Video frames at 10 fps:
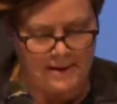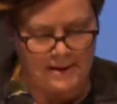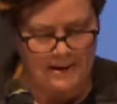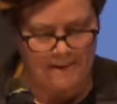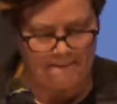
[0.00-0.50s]

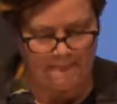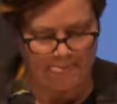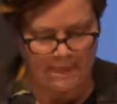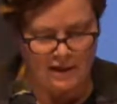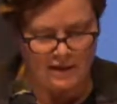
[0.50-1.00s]
Um,
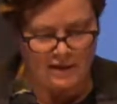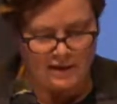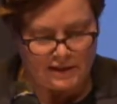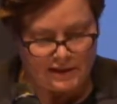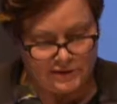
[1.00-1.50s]

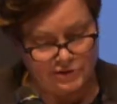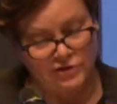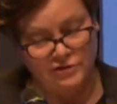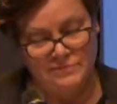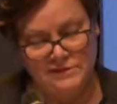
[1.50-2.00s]
in
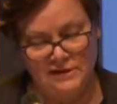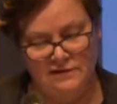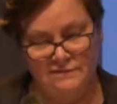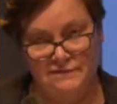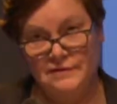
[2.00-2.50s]
terms
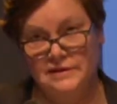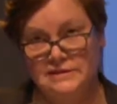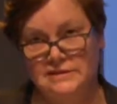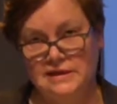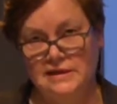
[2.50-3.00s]
of,
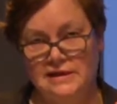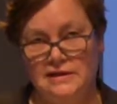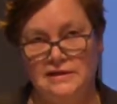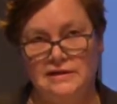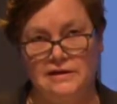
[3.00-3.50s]
let's
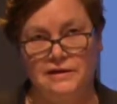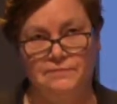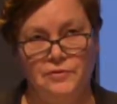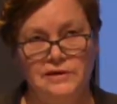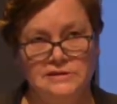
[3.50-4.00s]
say, uh,
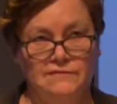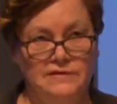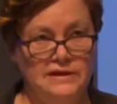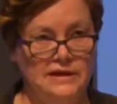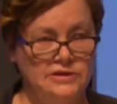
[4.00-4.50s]
points of
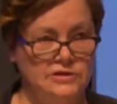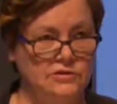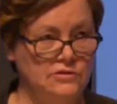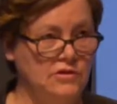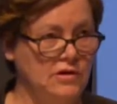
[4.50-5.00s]
connection
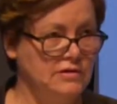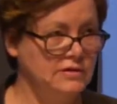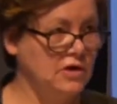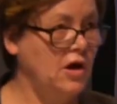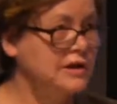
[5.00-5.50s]
or co
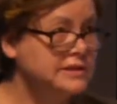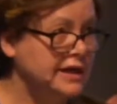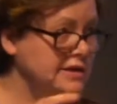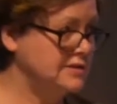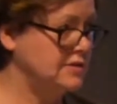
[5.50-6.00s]

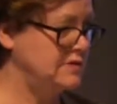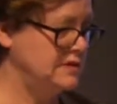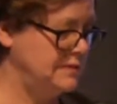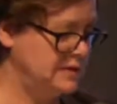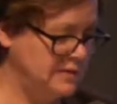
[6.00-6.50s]
contact
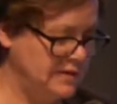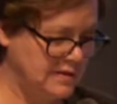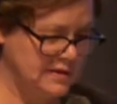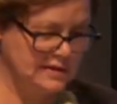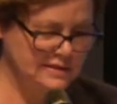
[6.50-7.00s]
zones between
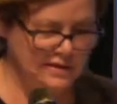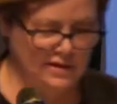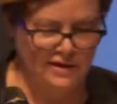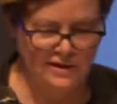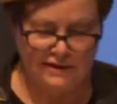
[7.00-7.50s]
things that
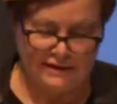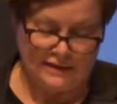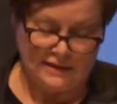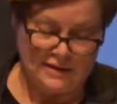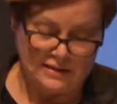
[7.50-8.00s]
I
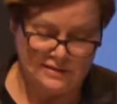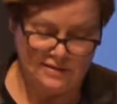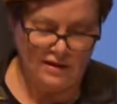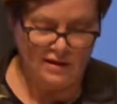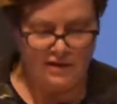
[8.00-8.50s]

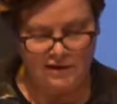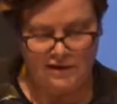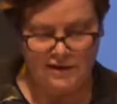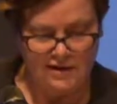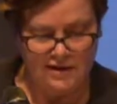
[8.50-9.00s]
saw,
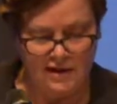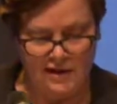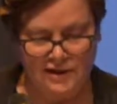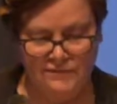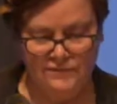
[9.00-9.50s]

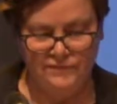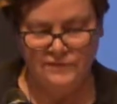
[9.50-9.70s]
um,